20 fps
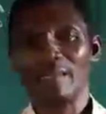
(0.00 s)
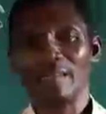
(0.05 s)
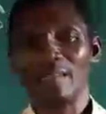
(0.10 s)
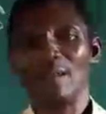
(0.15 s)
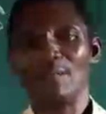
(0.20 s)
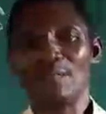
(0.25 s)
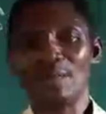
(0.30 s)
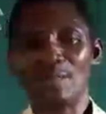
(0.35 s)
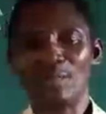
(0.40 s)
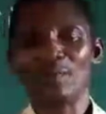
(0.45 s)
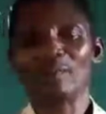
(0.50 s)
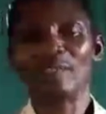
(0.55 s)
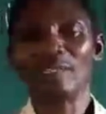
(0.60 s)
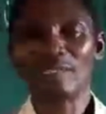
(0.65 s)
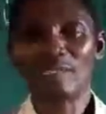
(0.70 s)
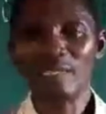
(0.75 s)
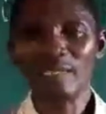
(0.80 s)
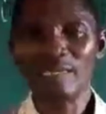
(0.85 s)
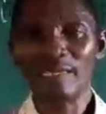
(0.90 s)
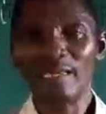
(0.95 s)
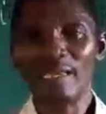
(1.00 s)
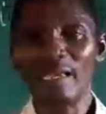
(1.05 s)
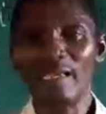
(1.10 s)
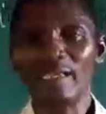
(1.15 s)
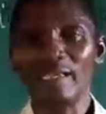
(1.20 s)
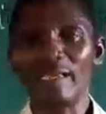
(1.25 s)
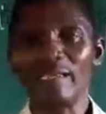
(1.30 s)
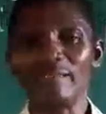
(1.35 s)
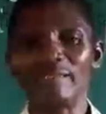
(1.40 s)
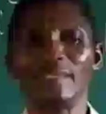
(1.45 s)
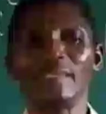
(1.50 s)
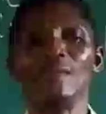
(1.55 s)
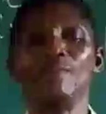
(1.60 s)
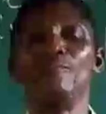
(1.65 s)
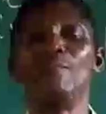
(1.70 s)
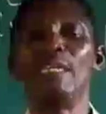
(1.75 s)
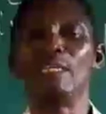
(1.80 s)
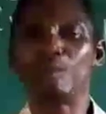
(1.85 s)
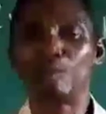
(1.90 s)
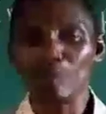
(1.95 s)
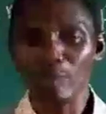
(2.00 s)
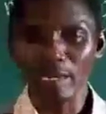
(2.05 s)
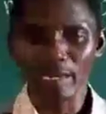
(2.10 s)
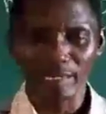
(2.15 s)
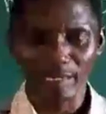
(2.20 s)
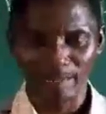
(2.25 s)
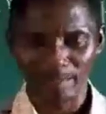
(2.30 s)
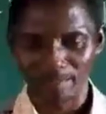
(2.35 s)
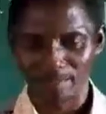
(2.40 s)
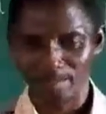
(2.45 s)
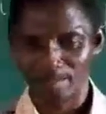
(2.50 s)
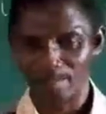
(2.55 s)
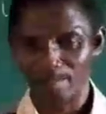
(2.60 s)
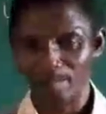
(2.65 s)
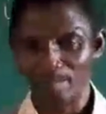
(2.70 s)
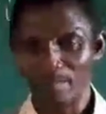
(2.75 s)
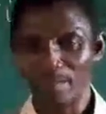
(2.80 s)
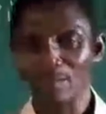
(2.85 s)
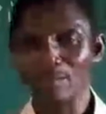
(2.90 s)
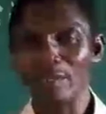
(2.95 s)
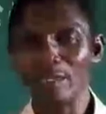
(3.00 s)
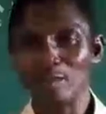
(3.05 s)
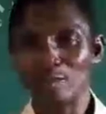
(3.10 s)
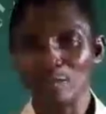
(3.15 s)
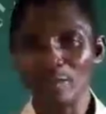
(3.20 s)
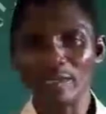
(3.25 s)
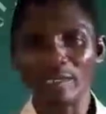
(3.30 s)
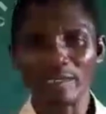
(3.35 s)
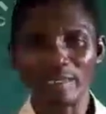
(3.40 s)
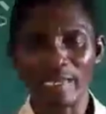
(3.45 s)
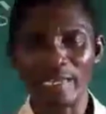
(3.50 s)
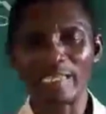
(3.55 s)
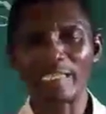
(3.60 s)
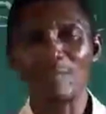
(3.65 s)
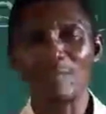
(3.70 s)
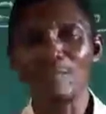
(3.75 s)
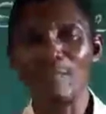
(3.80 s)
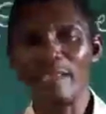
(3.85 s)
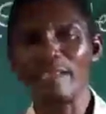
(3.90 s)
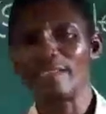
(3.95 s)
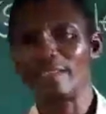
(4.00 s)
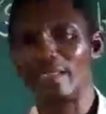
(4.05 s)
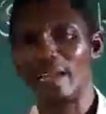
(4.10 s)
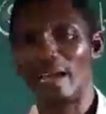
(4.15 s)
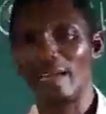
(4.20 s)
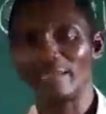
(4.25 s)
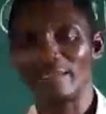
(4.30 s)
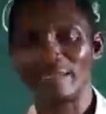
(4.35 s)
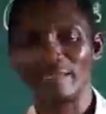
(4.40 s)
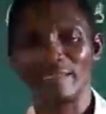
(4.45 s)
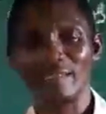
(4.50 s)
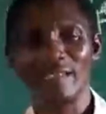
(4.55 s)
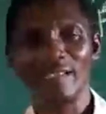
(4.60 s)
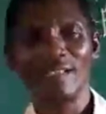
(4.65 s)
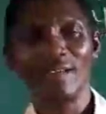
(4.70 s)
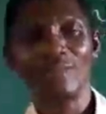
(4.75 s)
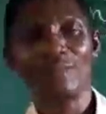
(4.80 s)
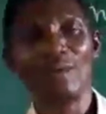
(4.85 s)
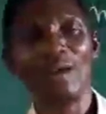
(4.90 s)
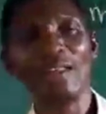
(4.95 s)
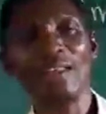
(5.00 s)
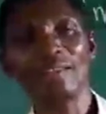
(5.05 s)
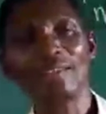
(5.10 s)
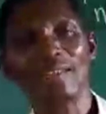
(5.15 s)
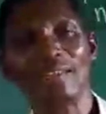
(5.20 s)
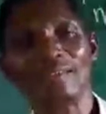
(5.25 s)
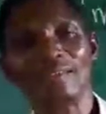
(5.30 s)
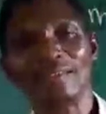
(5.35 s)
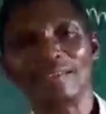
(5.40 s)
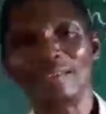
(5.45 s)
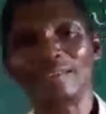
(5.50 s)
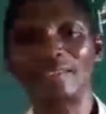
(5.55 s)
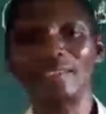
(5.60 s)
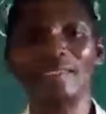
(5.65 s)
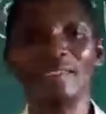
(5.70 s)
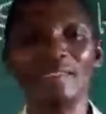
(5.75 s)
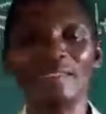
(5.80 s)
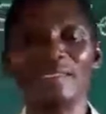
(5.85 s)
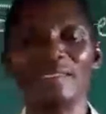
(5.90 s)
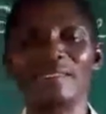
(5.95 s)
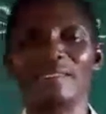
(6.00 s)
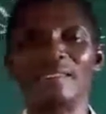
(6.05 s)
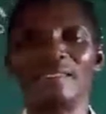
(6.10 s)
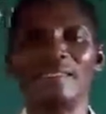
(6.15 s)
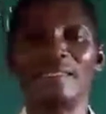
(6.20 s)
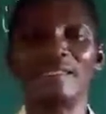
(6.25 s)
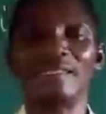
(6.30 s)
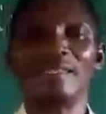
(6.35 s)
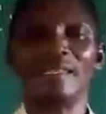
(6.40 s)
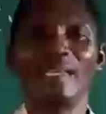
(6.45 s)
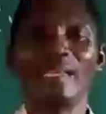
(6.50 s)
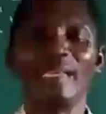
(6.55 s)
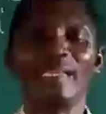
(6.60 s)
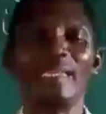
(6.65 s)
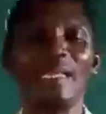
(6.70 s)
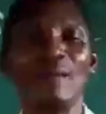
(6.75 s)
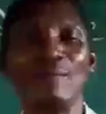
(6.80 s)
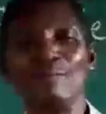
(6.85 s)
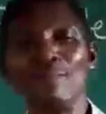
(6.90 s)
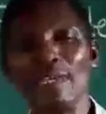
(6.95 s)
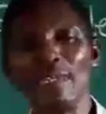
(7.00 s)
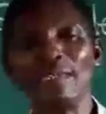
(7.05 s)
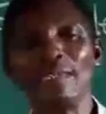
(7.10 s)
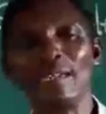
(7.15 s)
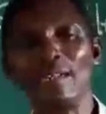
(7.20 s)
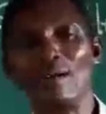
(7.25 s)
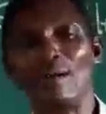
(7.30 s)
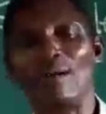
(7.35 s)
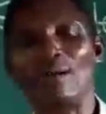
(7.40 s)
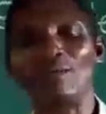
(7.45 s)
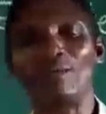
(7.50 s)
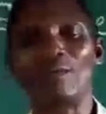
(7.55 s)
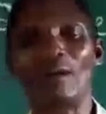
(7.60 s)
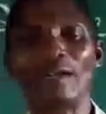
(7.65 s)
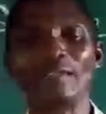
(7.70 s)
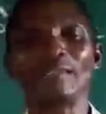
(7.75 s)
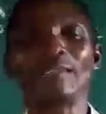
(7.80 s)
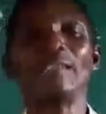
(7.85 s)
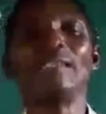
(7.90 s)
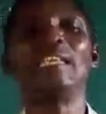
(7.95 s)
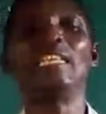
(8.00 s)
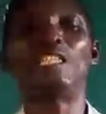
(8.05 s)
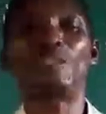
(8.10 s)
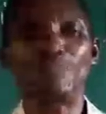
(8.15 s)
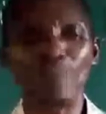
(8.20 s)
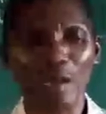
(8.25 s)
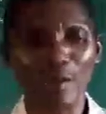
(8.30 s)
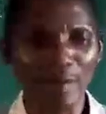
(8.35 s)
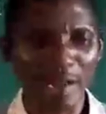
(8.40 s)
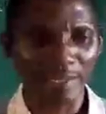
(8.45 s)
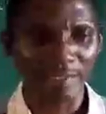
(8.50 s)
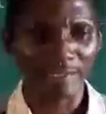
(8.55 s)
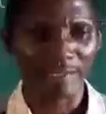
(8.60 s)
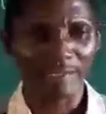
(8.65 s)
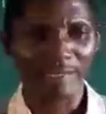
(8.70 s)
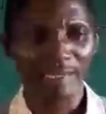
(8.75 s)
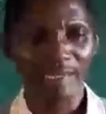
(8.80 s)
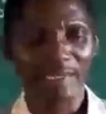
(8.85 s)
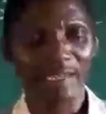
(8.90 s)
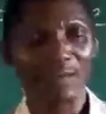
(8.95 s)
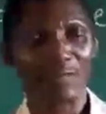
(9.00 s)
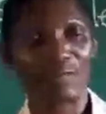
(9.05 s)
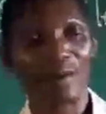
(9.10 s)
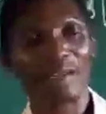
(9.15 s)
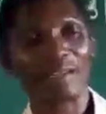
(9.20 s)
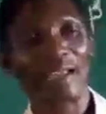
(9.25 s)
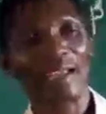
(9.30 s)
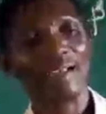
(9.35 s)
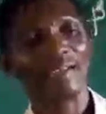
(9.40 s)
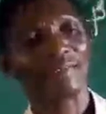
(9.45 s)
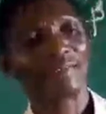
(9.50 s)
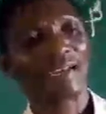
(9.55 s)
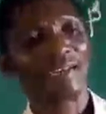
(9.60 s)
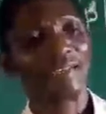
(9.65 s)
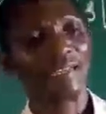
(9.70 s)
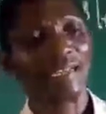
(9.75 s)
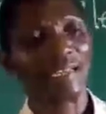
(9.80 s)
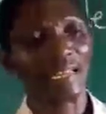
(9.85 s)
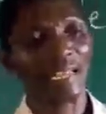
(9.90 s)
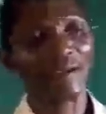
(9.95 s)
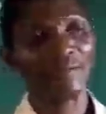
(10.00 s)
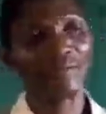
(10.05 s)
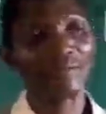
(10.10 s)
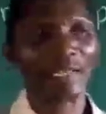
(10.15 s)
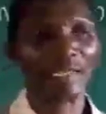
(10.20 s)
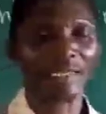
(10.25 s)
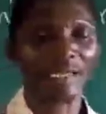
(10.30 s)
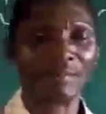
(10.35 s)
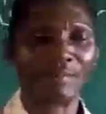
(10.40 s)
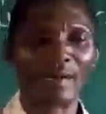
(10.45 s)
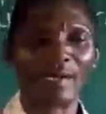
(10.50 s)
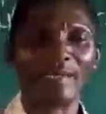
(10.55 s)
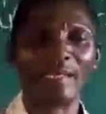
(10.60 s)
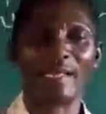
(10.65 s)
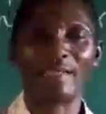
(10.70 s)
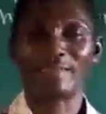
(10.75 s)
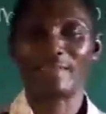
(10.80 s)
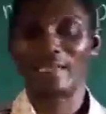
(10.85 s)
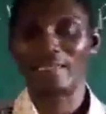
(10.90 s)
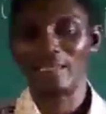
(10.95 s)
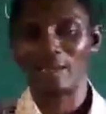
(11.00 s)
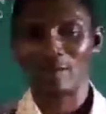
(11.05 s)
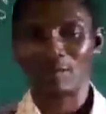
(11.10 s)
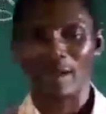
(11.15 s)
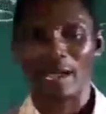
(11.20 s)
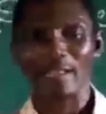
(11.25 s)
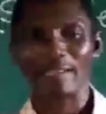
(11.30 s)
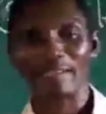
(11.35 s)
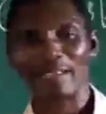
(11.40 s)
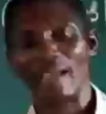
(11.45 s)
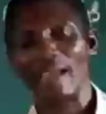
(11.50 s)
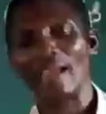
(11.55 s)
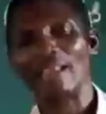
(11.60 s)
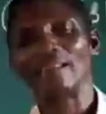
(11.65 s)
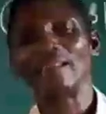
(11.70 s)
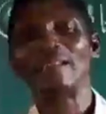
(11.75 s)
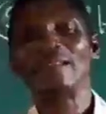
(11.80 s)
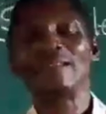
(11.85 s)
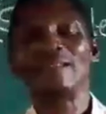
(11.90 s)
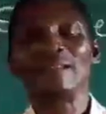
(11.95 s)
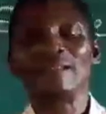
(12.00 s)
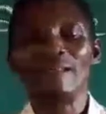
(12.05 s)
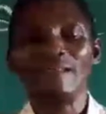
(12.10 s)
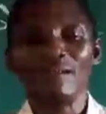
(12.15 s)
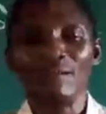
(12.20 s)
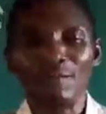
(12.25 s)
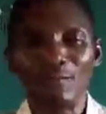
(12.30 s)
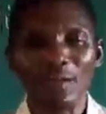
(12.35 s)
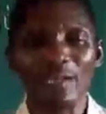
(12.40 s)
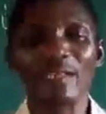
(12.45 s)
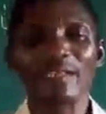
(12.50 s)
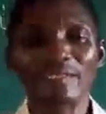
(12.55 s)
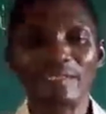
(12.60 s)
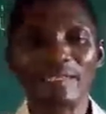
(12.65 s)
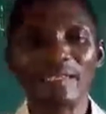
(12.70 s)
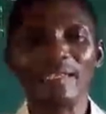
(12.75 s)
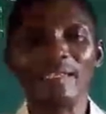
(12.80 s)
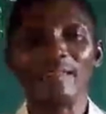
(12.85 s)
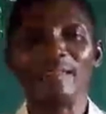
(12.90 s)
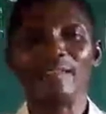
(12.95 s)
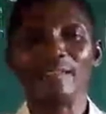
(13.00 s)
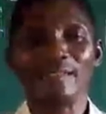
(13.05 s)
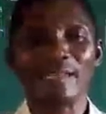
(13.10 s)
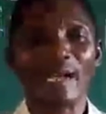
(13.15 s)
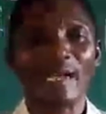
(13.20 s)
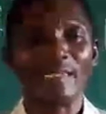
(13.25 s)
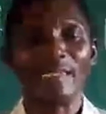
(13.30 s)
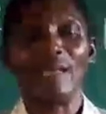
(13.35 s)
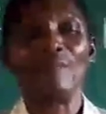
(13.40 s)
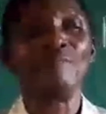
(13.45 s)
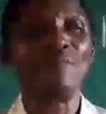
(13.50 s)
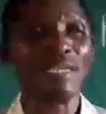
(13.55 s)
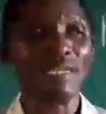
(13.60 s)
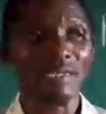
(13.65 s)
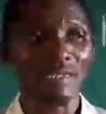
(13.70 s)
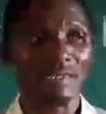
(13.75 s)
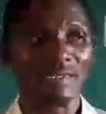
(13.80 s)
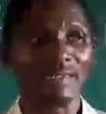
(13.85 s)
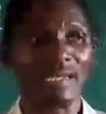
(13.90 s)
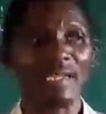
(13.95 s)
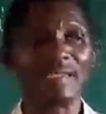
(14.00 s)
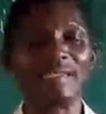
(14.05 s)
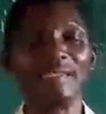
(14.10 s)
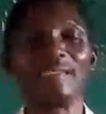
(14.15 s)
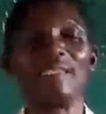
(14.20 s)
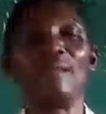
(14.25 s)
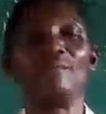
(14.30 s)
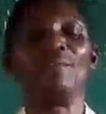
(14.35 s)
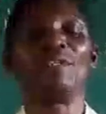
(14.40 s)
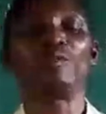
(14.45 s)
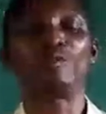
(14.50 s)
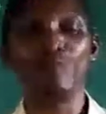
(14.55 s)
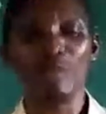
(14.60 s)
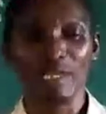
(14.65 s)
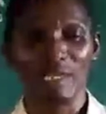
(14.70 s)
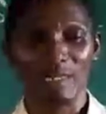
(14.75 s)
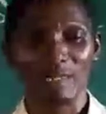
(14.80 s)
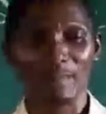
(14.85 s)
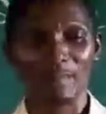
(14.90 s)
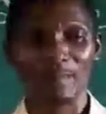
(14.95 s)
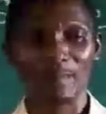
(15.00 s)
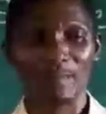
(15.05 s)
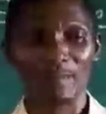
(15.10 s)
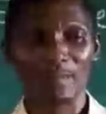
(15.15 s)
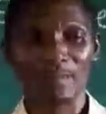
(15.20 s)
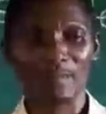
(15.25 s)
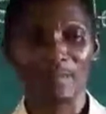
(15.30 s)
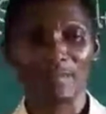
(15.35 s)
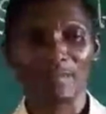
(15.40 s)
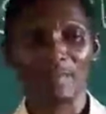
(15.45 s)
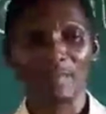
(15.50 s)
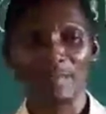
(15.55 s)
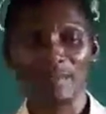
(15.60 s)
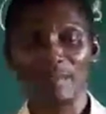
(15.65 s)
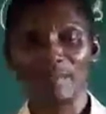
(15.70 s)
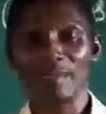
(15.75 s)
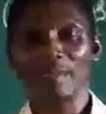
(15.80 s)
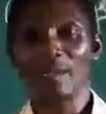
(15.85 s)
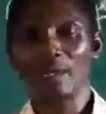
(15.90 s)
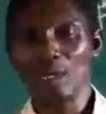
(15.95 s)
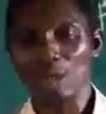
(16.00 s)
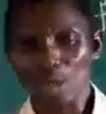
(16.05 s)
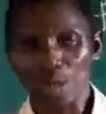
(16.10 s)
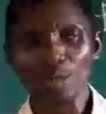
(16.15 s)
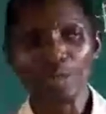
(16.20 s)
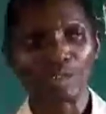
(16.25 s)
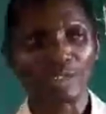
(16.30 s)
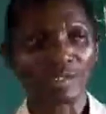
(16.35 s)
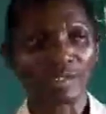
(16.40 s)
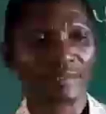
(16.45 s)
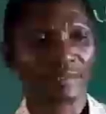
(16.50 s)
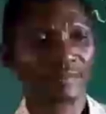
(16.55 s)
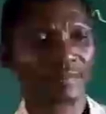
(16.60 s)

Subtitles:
The preposition here is between. Between. It means that Felix is sitting in the middle of what? His parents. The father is at the left and the mother is at the right, and Felix is at the middle. That is the between. Good.